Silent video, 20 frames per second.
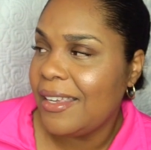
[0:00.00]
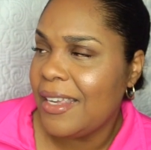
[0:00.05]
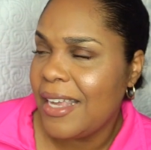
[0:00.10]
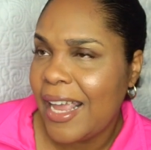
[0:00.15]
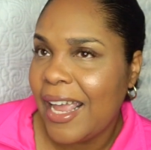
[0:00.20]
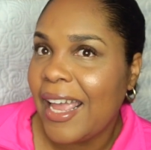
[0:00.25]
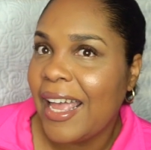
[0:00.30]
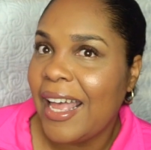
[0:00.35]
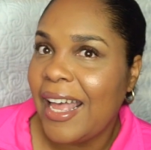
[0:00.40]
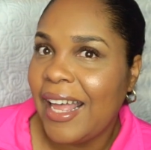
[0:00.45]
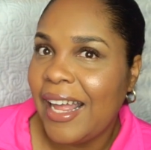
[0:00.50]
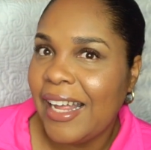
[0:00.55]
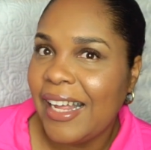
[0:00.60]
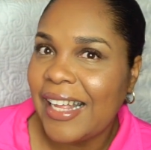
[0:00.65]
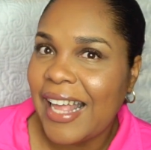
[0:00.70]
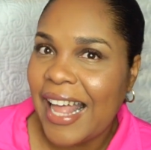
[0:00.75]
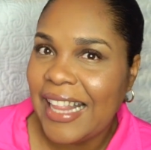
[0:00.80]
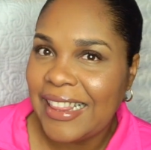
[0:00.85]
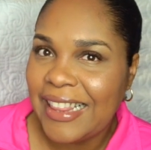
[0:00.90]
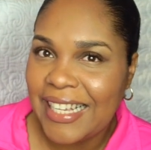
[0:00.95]
yeah,
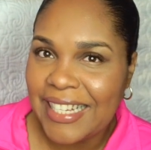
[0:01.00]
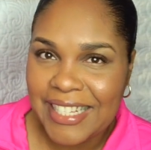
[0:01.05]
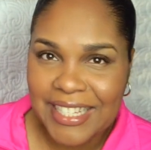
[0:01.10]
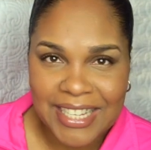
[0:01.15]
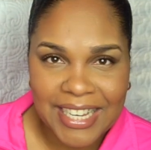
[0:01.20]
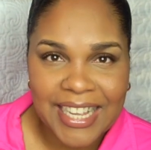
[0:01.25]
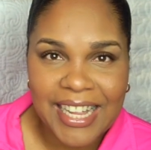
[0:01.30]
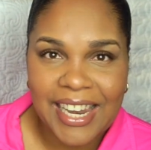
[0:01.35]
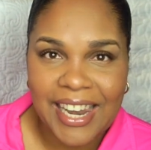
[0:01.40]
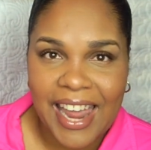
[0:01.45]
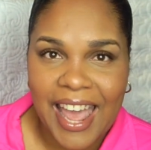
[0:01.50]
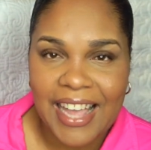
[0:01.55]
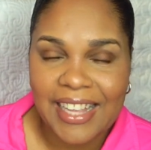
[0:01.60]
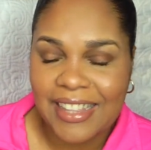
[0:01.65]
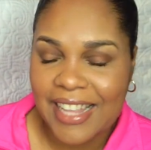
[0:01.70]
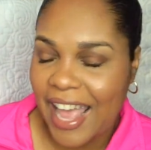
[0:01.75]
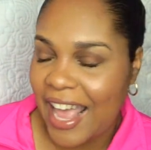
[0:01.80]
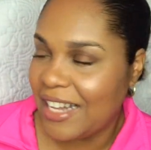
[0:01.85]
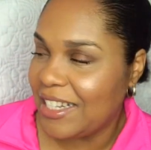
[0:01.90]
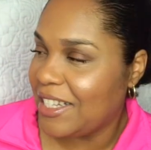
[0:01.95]
I think she'll
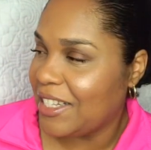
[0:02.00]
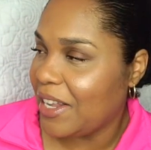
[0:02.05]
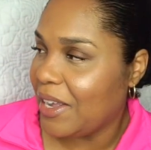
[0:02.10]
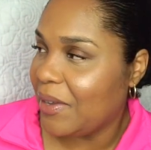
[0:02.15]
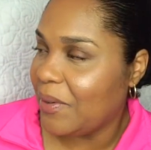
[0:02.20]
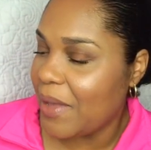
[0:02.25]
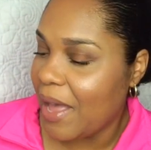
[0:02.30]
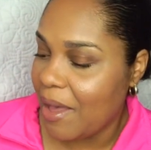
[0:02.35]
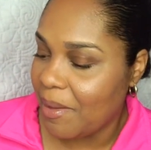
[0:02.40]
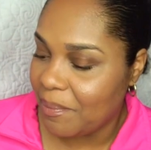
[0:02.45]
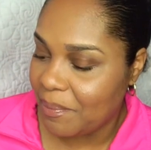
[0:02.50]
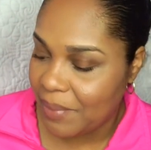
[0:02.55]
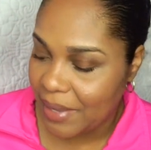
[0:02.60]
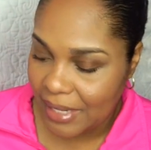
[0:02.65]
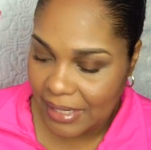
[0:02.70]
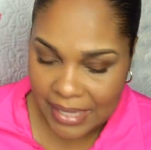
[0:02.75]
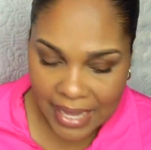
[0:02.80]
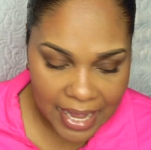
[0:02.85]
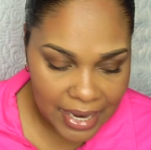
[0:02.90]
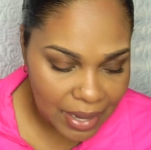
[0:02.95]
like that, so I
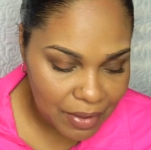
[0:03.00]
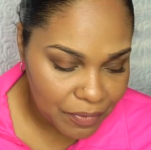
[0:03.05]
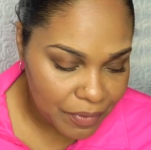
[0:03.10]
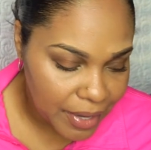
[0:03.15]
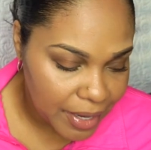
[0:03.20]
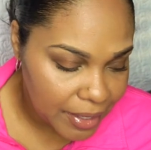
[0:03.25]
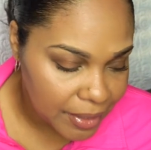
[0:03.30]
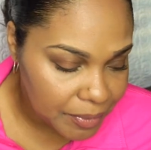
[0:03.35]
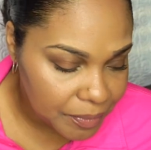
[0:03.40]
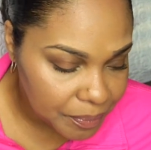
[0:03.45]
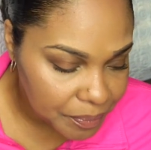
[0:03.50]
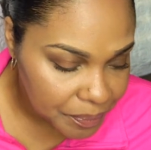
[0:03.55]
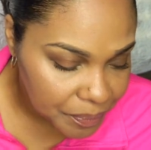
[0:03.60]
picked that up for her.